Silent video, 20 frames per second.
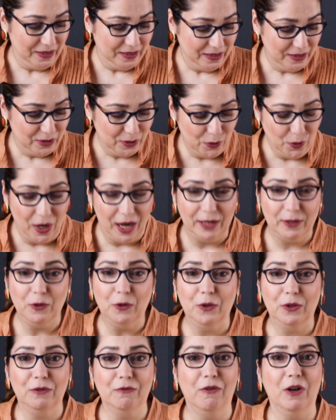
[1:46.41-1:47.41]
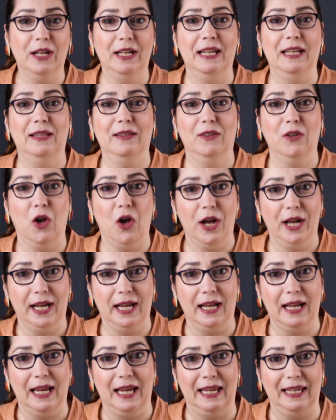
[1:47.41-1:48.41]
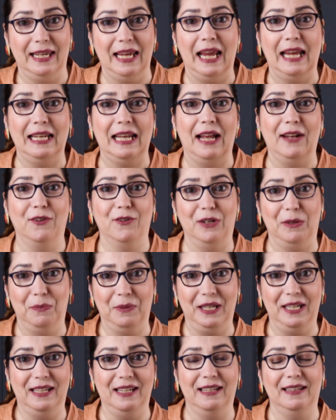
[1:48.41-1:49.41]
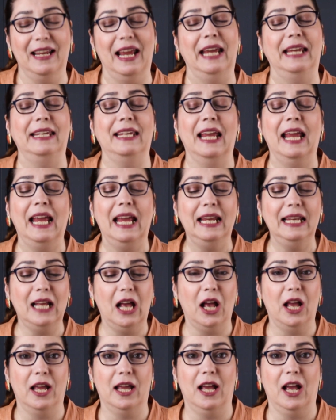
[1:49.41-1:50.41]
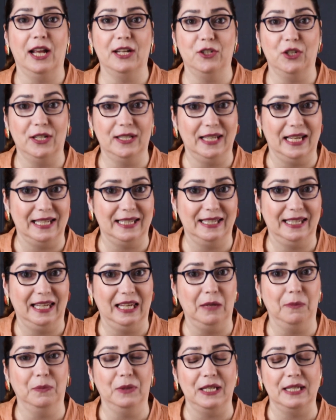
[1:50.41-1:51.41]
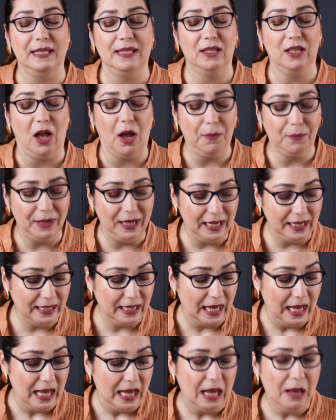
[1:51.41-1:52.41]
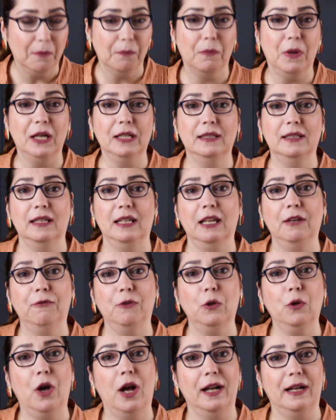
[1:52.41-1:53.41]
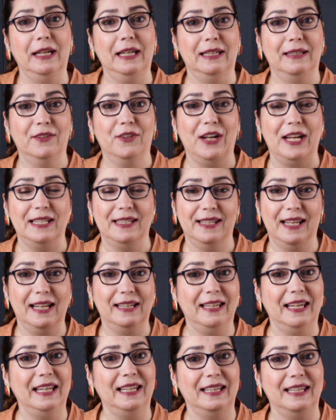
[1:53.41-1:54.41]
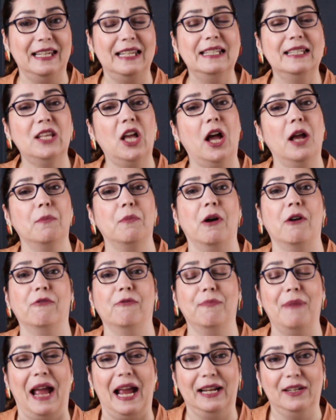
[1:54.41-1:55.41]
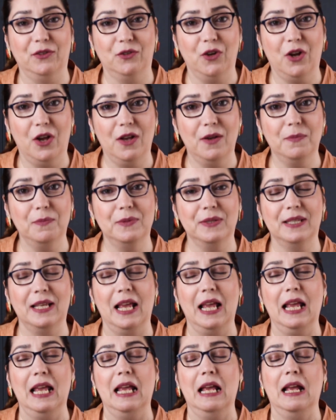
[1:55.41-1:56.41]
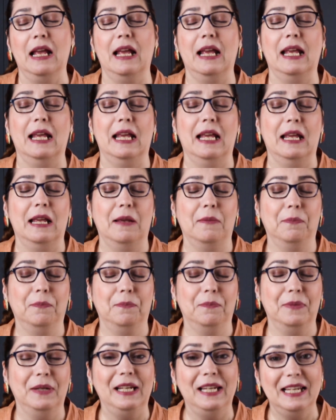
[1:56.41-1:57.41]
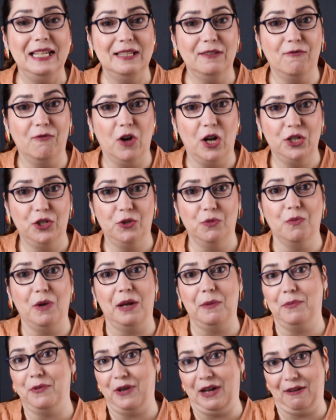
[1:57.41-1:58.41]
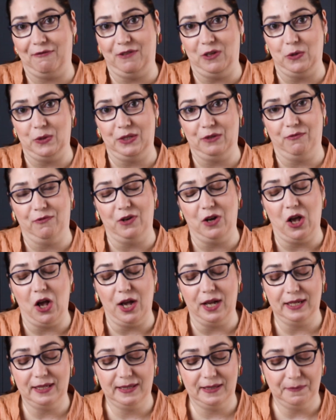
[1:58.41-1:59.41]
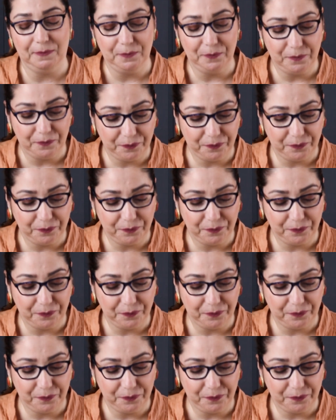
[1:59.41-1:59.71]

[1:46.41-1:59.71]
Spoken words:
So I don't want to talk again and repeat it again. I just skip this topic. But if you are interested in this type of backdrops, please watch my previous vlogs.